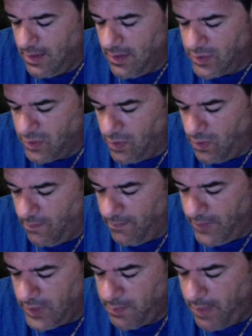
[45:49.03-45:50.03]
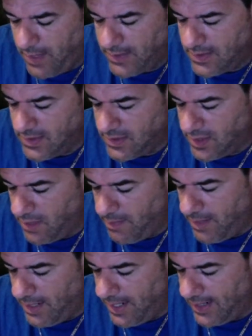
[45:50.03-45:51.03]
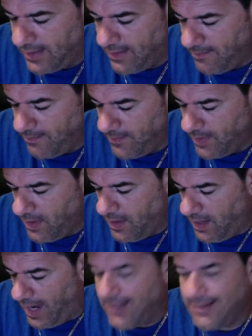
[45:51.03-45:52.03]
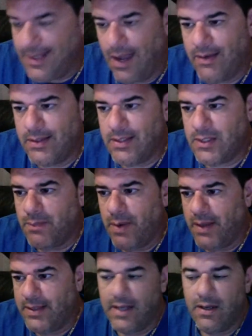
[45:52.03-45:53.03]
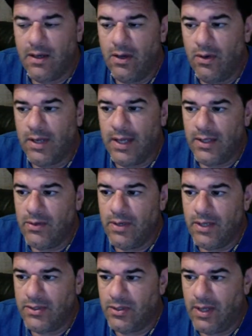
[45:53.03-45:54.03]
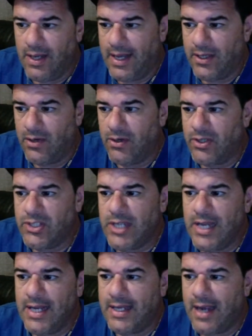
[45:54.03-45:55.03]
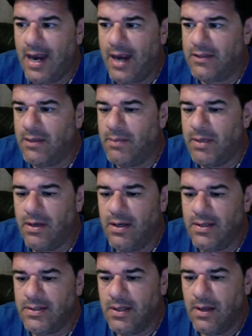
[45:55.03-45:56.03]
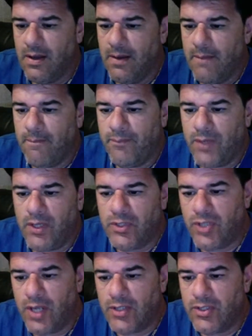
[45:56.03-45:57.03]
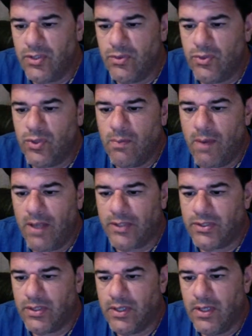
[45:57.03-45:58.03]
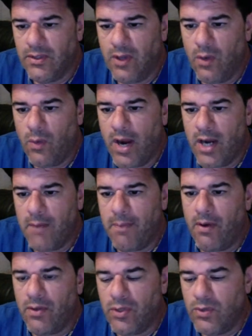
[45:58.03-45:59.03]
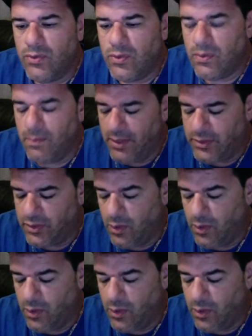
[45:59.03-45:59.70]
So this person is going to be like, I doubted this part. They're going to look at you as like you're a shady character because they're judging you too much. They're worried about you too much.